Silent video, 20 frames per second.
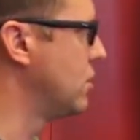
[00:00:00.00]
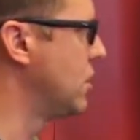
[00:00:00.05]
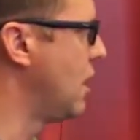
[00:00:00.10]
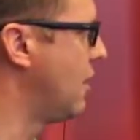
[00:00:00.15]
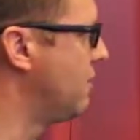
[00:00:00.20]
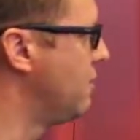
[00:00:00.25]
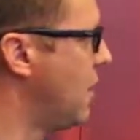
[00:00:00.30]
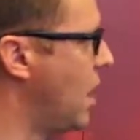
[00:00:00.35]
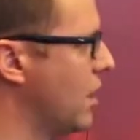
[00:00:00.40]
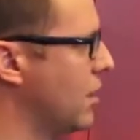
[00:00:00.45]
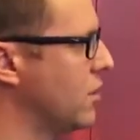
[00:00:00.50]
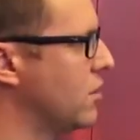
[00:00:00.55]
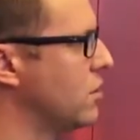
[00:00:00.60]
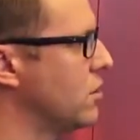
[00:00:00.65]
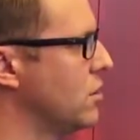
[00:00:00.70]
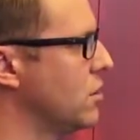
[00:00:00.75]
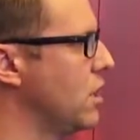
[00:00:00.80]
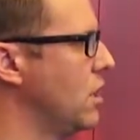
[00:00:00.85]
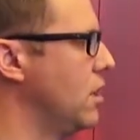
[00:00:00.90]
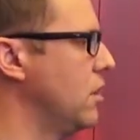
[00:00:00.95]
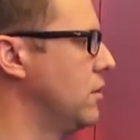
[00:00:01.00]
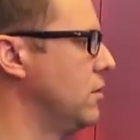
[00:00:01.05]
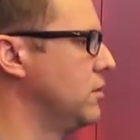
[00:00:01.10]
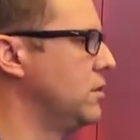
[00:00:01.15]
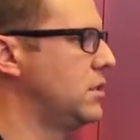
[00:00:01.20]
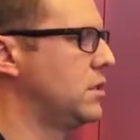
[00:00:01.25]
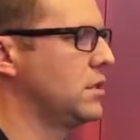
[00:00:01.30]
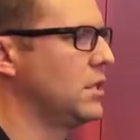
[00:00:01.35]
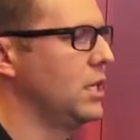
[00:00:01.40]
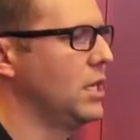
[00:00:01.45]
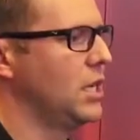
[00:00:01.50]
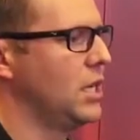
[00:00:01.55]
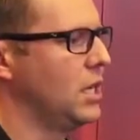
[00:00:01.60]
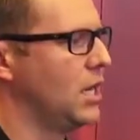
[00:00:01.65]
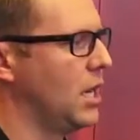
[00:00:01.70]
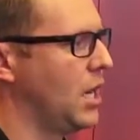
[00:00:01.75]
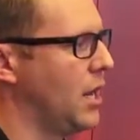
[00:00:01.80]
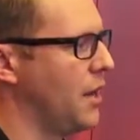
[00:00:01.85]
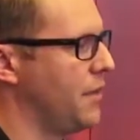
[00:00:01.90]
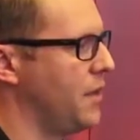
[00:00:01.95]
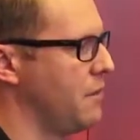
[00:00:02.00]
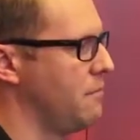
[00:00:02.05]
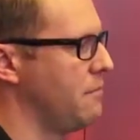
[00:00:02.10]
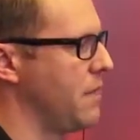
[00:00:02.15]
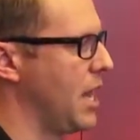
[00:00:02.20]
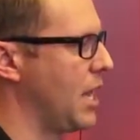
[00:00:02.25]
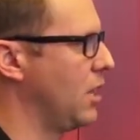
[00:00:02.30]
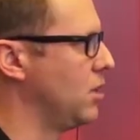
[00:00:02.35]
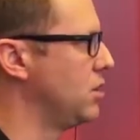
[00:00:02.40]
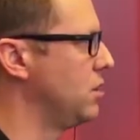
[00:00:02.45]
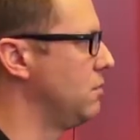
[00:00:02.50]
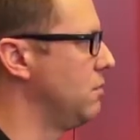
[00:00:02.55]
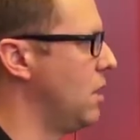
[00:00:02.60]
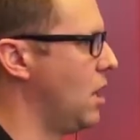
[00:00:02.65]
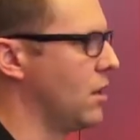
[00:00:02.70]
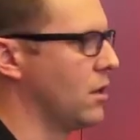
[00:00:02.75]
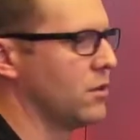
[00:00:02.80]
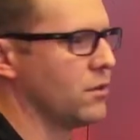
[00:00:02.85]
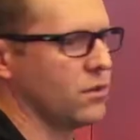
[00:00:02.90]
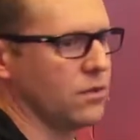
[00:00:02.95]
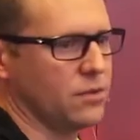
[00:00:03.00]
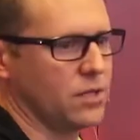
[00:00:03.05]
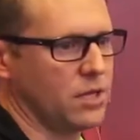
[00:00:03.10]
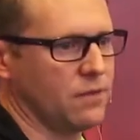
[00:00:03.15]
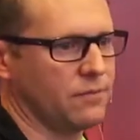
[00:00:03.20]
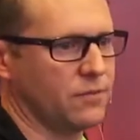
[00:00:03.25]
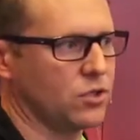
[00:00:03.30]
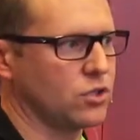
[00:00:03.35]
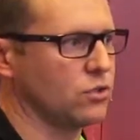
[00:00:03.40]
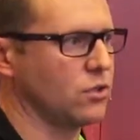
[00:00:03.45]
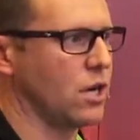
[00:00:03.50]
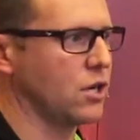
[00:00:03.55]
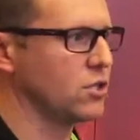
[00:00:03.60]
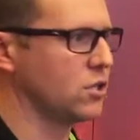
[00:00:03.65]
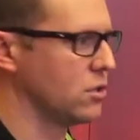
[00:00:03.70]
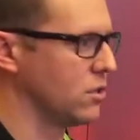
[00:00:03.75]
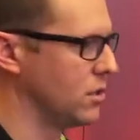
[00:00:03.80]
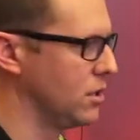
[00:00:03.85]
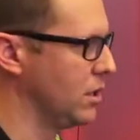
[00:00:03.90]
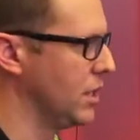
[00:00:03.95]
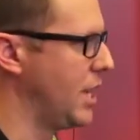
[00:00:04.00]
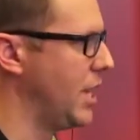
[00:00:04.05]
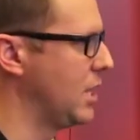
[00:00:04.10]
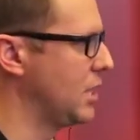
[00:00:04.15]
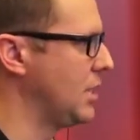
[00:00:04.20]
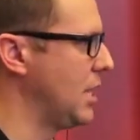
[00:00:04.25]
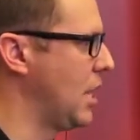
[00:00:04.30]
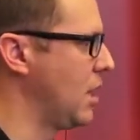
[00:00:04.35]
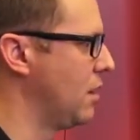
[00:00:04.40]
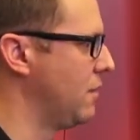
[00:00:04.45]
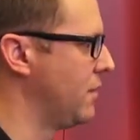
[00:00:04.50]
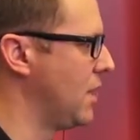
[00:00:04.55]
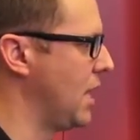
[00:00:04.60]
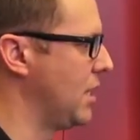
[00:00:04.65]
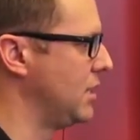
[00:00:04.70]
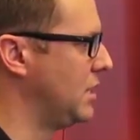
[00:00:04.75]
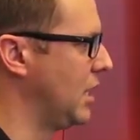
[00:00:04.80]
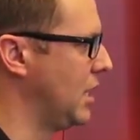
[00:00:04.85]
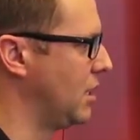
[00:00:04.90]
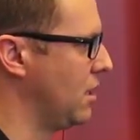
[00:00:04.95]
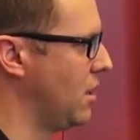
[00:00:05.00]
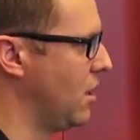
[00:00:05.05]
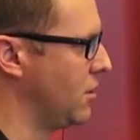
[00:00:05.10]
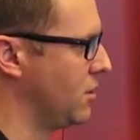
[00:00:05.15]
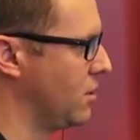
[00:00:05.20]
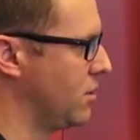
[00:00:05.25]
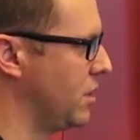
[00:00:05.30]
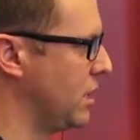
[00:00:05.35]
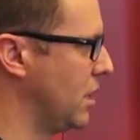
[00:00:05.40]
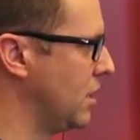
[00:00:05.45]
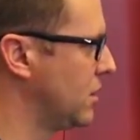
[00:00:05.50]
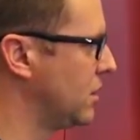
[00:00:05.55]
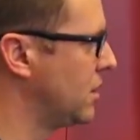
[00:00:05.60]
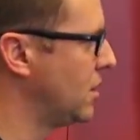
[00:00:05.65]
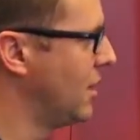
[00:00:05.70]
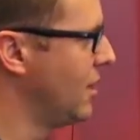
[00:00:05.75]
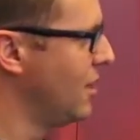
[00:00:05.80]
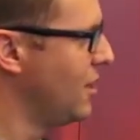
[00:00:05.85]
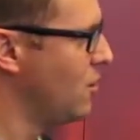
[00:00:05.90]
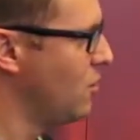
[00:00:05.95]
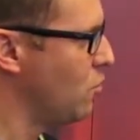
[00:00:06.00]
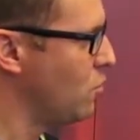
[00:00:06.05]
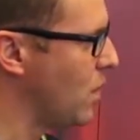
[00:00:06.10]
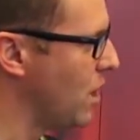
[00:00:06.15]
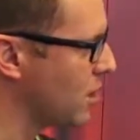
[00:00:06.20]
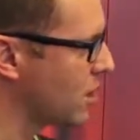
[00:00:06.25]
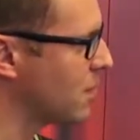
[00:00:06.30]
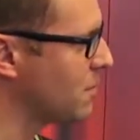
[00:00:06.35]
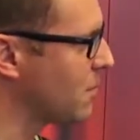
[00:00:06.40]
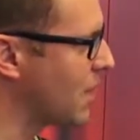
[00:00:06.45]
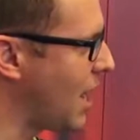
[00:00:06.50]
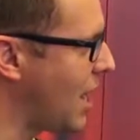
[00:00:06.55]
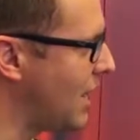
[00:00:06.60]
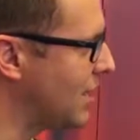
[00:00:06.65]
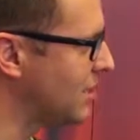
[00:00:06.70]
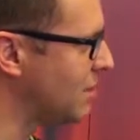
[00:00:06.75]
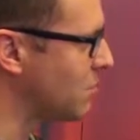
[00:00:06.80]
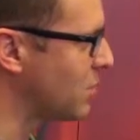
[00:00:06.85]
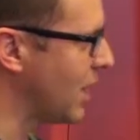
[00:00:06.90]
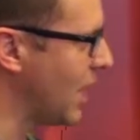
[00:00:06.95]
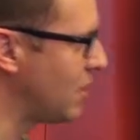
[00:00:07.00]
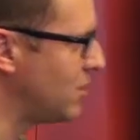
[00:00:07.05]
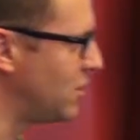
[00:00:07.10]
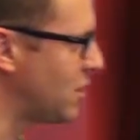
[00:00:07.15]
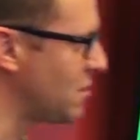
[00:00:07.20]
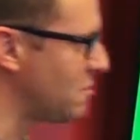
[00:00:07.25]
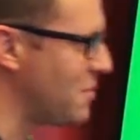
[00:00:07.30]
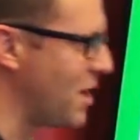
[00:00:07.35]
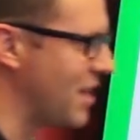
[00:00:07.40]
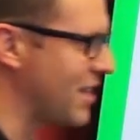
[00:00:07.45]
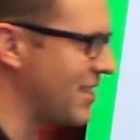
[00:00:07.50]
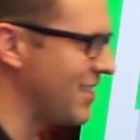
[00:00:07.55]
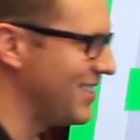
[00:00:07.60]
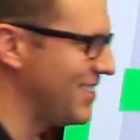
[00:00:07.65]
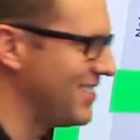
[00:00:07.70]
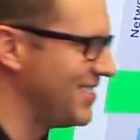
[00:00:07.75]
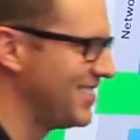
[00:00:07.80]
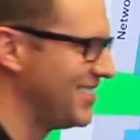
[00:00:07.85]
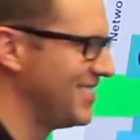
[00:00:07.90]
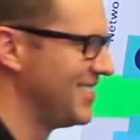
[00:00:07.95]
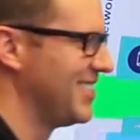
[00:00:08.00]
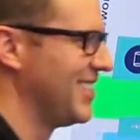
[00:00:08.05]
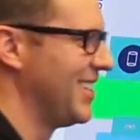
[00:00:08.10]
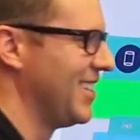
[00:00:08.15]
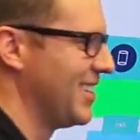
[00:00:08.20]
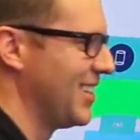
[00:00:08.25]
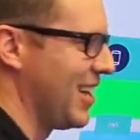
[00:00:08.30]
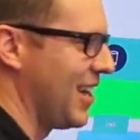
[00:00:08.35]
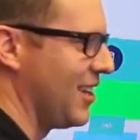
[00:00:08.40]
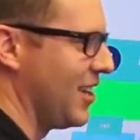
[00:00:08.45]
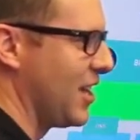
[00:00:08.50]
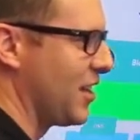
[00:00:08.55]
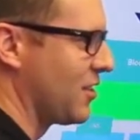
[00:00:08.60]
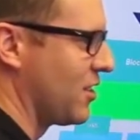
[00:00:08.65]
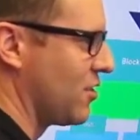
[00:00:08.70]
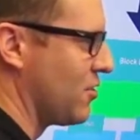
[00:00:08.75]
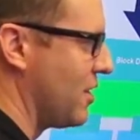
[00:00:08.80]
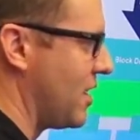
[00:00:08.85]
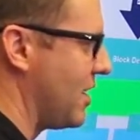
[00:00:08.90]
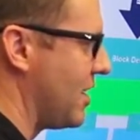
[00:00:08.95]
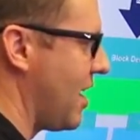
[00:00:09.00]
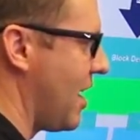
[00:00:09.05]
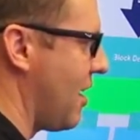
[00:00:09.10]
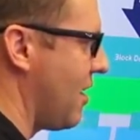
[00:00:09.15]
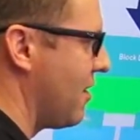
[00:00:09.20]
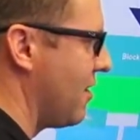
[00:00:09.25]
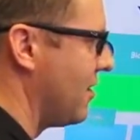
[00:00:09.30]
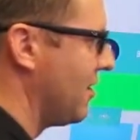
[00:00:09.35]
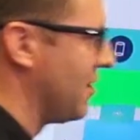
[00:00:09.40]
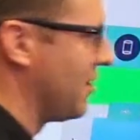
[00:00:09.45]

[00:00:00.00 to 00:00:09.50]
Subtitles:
You have monitor nodes that manage and monitor the infrastructure, the laying down of that data on your disk. Welcome, guys. I'm glad you could make it. I like the green hair.